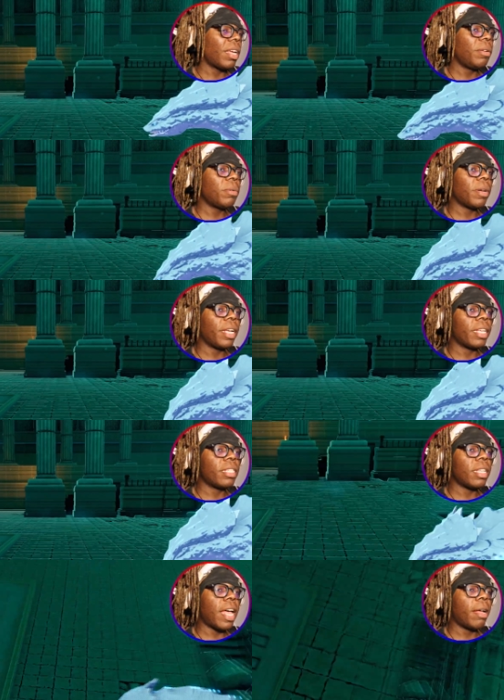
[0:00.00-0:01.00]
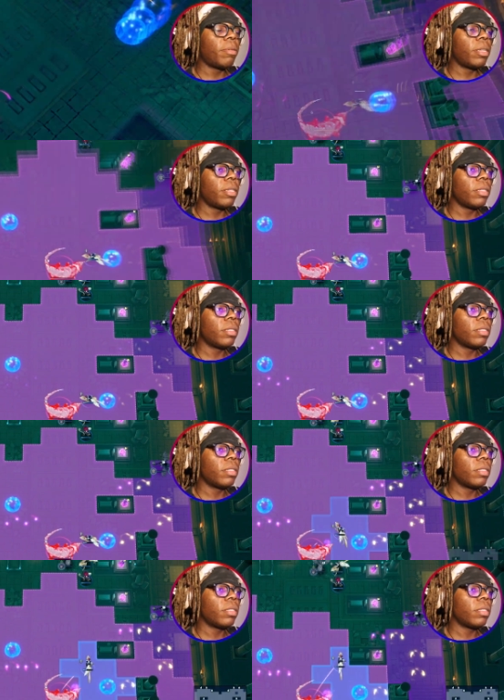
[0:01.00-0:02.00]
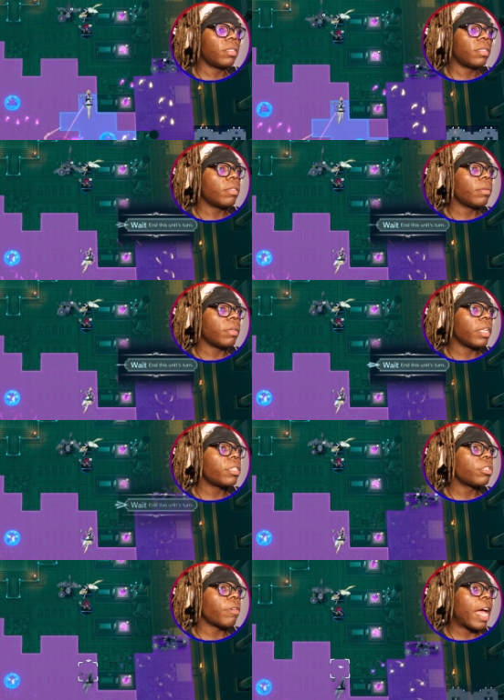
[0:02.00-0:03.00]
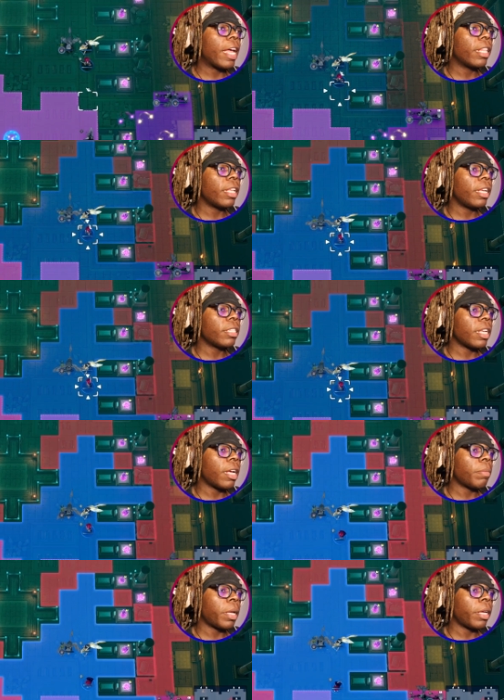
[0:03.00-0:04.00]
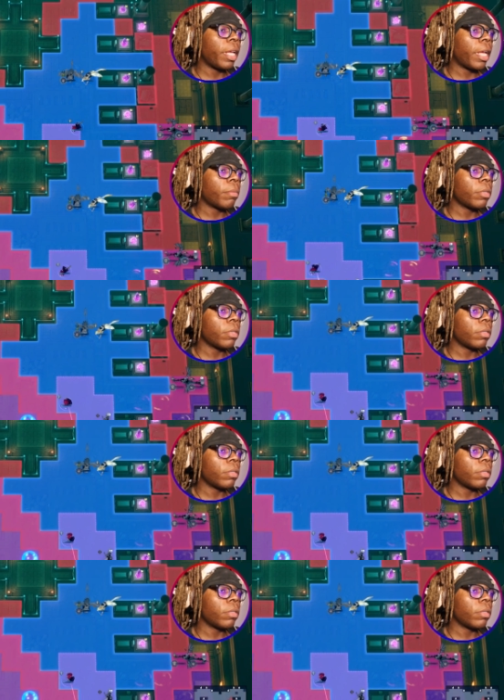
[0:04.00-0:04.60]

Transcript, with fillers: I knew we were gonna get slapped. This dragon thing is not playing games.